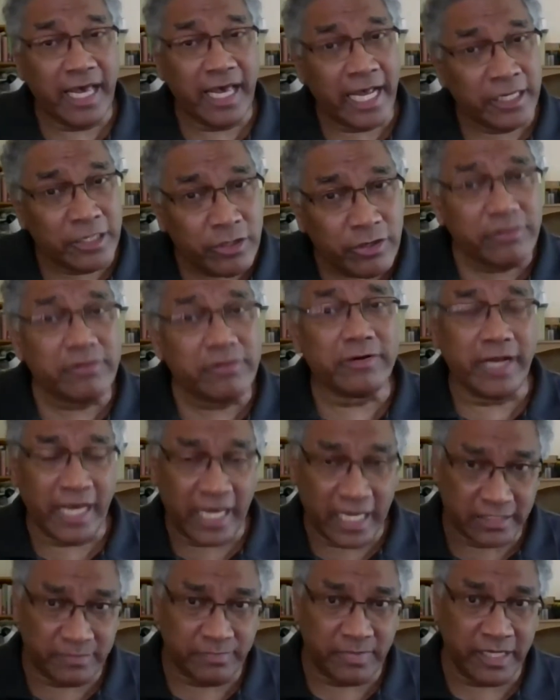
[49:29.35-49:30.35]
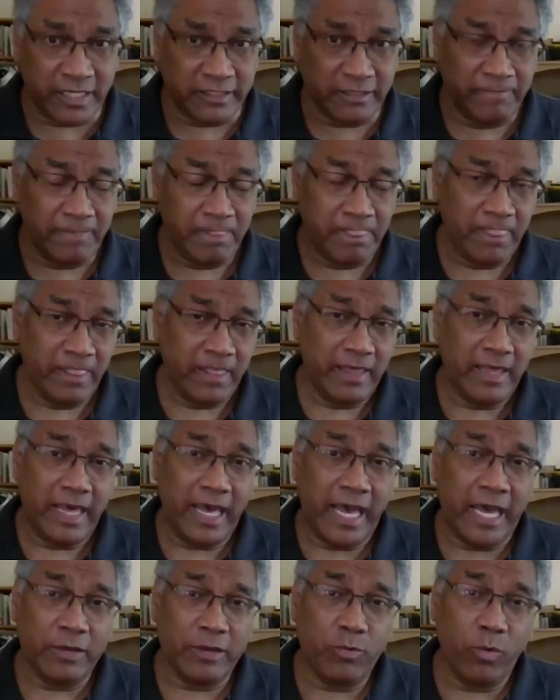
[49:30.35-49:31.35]
Another aspect
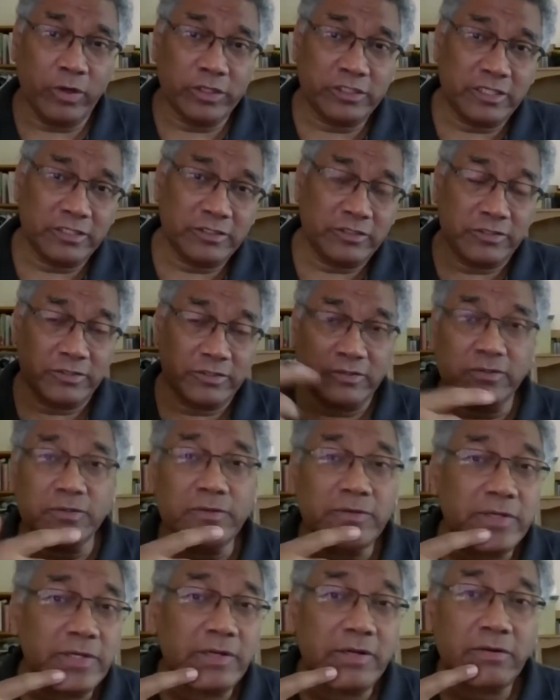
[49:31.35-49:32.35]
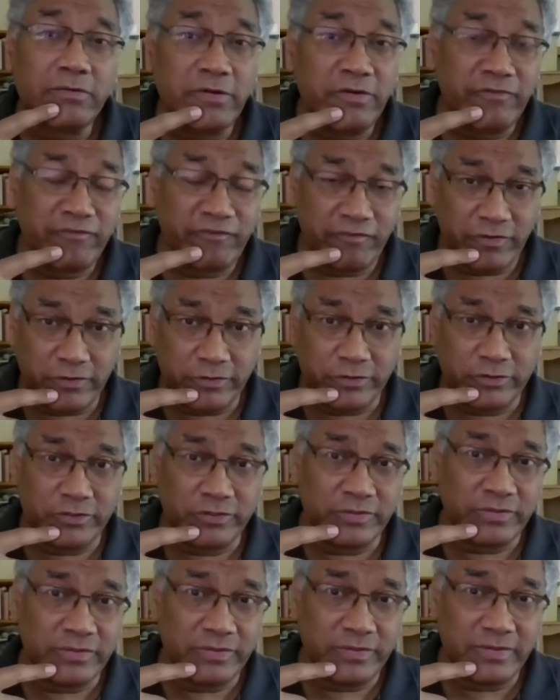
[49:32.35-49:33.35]
I wanted to refer
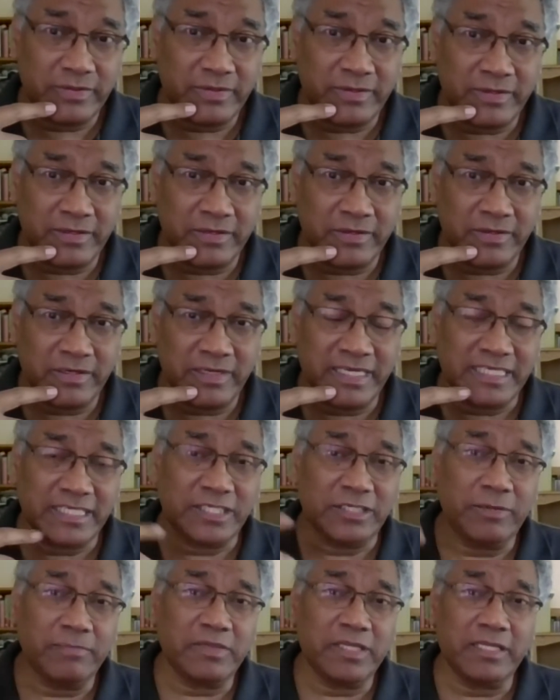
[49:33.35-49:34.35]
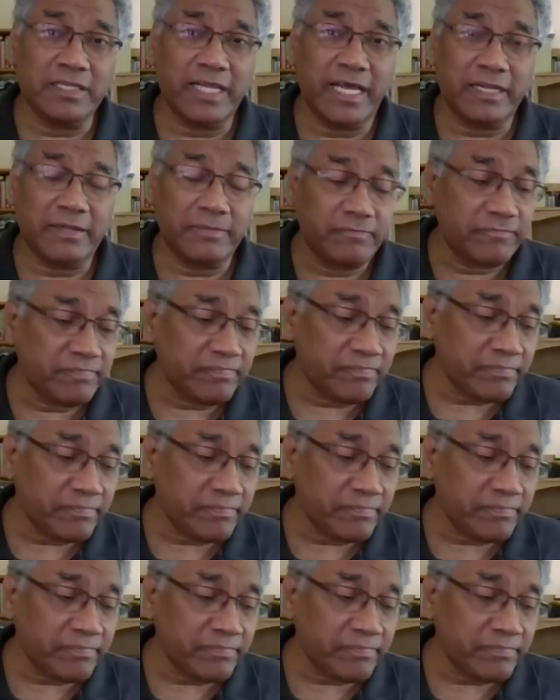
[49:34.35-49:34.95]
to is something that